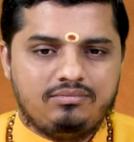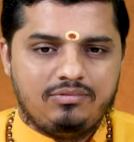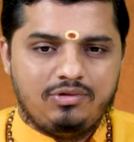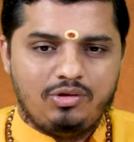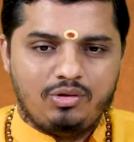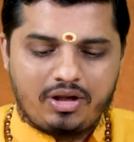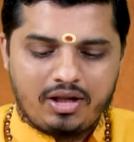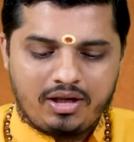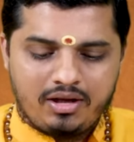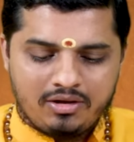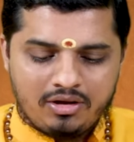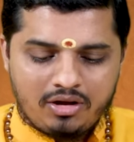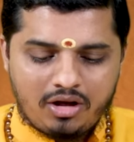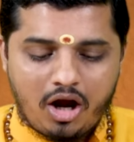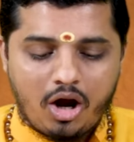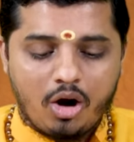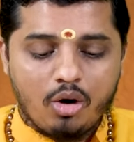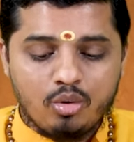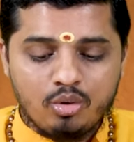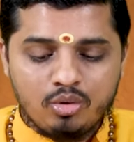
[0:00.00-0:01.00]
Okay?
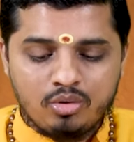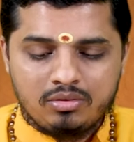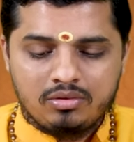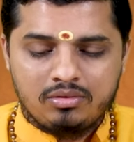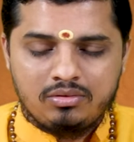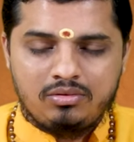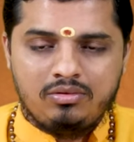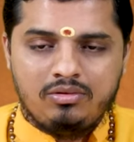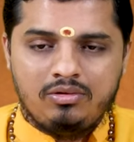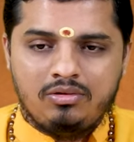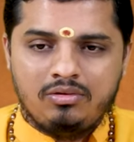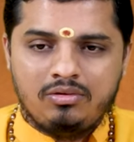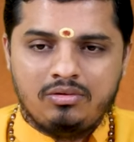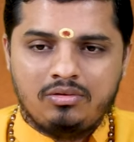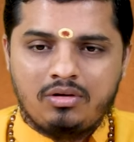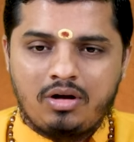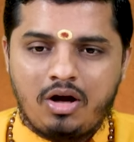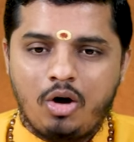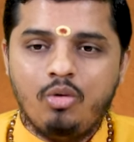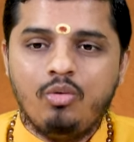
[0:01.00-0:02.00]
How
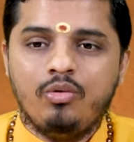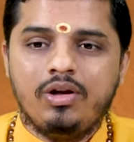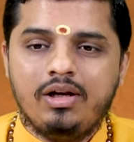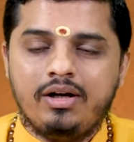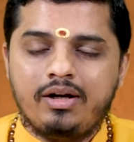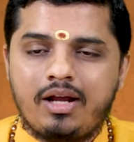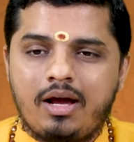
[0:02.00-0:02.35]
will it